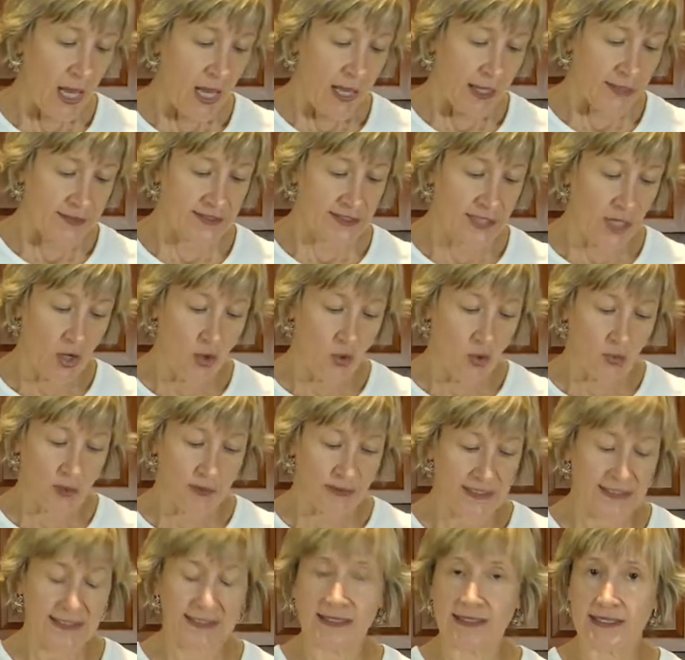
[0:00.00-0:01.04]
So
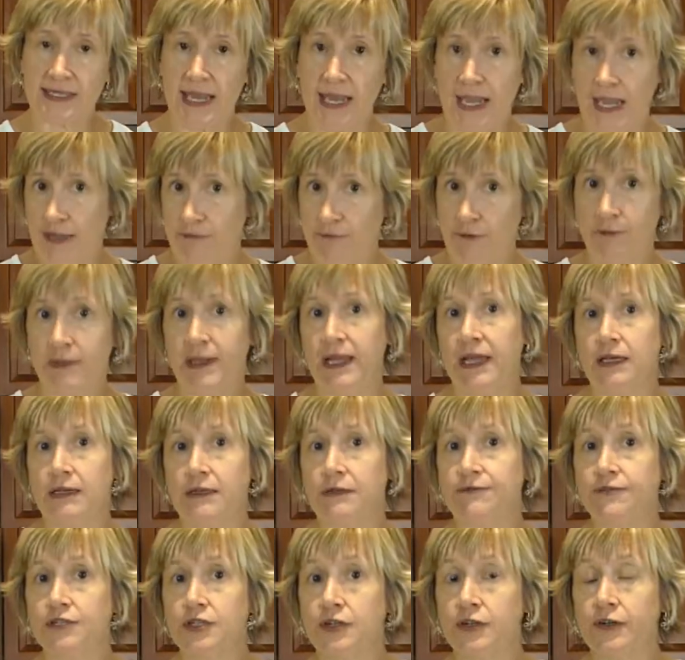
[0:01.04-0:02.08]
this is a 1/2 pound
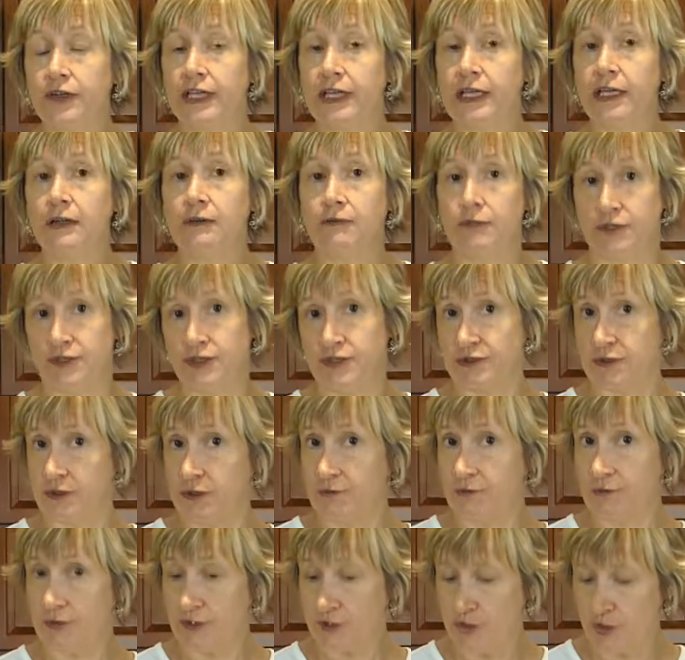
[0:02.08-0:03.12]
of turkey, which is good
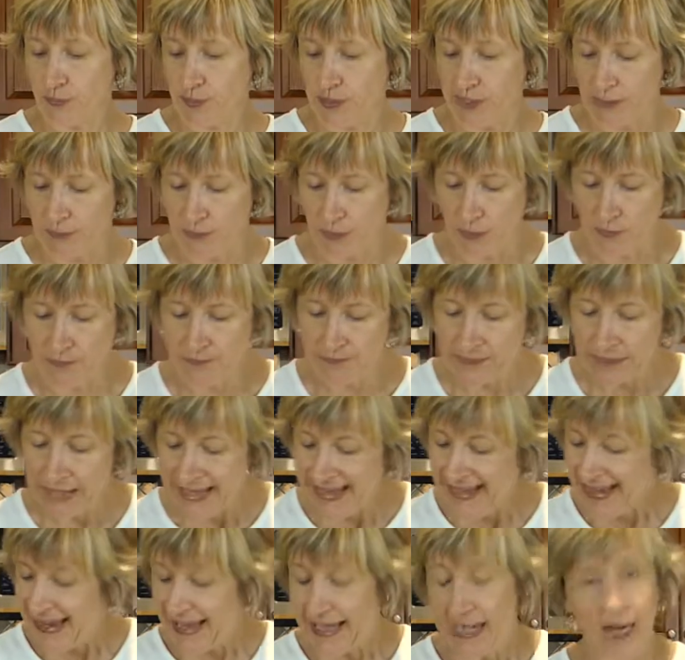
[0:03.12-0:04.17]
for 2 people.
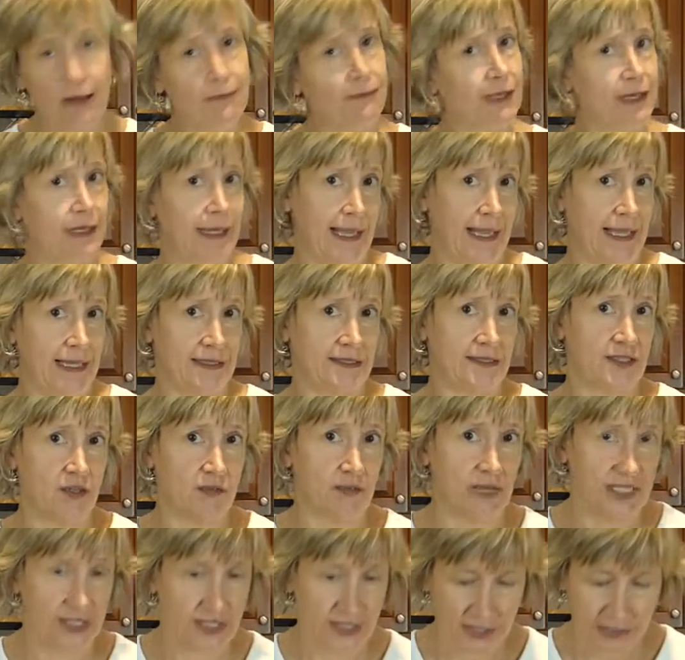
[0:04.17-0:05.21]
And I'm going to add so
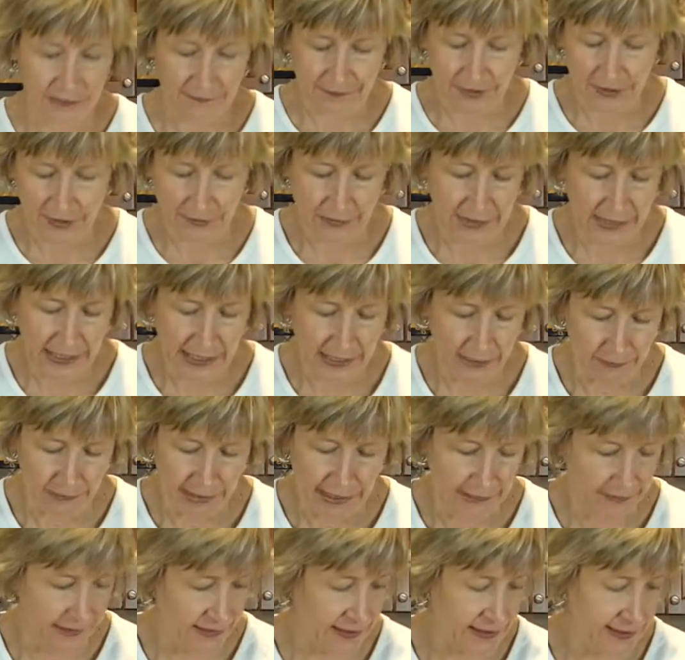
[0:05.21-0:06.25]
much stuff to it
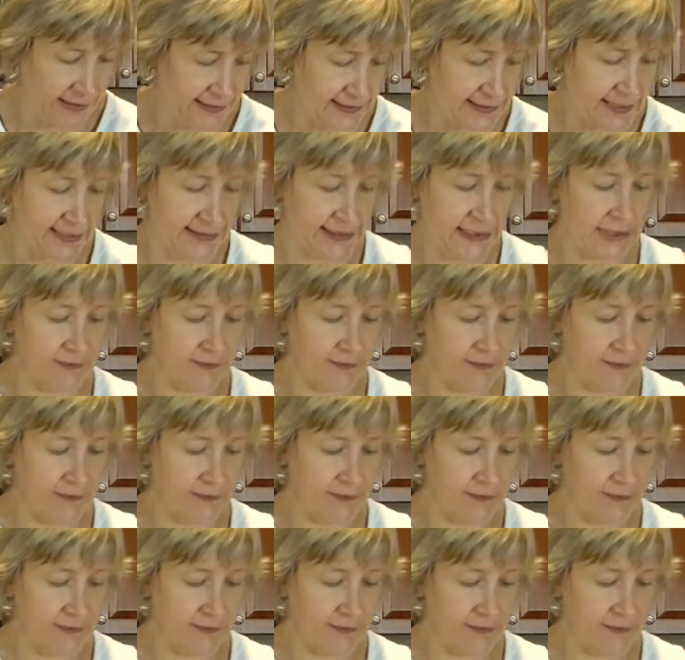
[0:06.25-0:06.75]
anyway that it doesn't